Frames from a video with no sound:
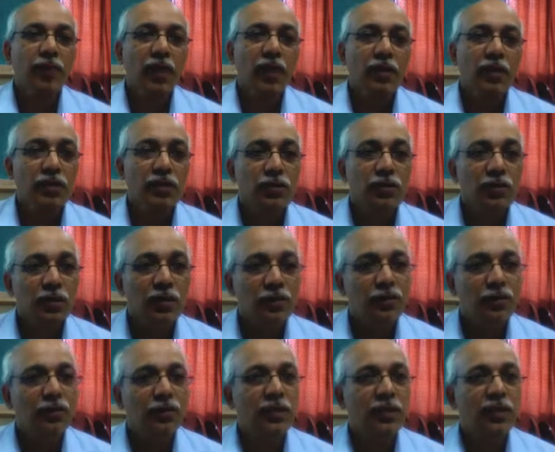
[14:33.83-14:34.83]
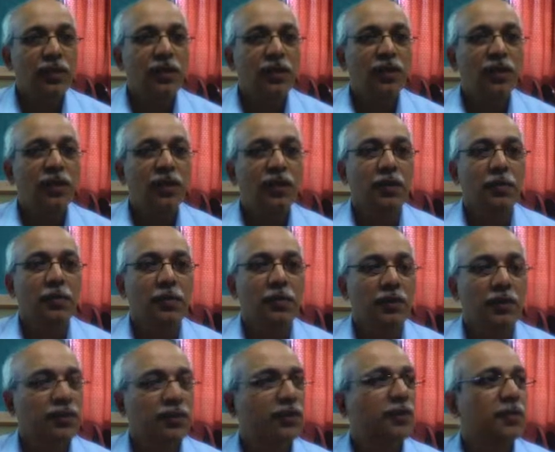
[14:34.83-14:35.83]
So, therefore, the
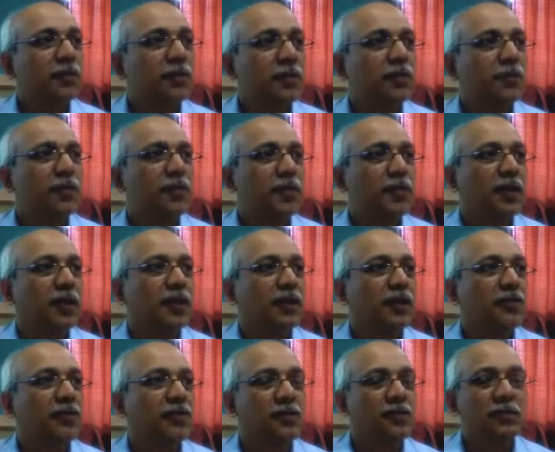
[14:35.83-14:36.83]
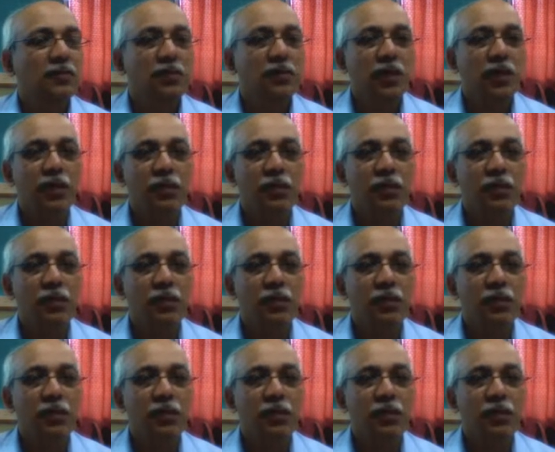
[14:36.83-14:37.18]
processor must be there, right.